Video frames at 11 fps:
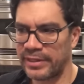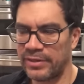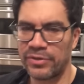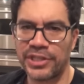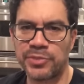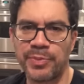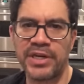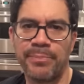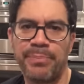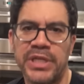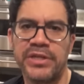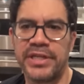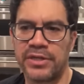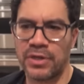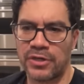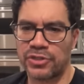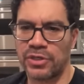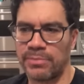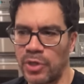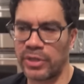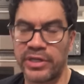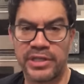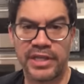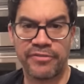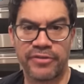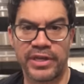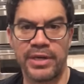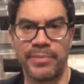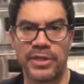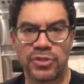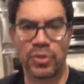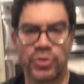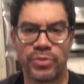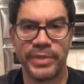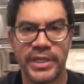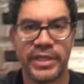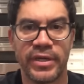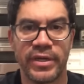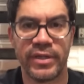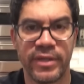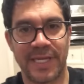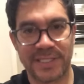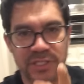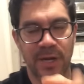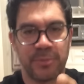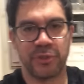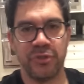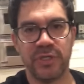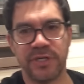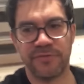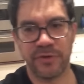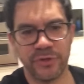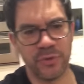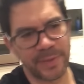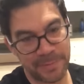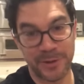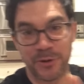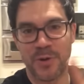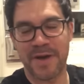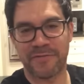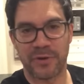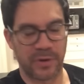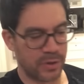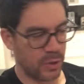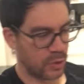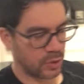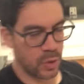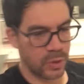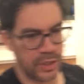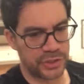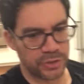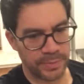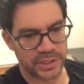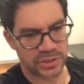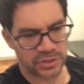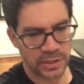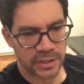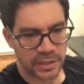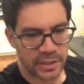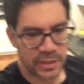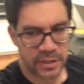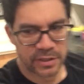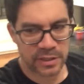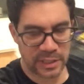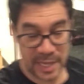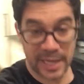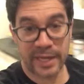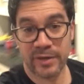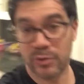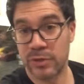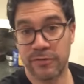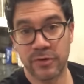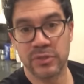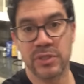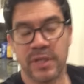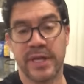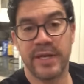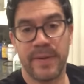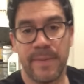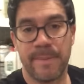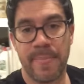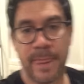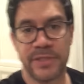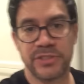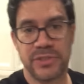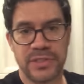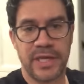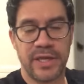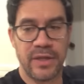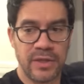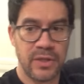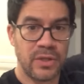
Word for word: They don't they spend a billion dollars on marketing and they forget about social media. That's an opportunity for you. Maybe don't go after Coca-Cola as your biggest client or your first client, I should say.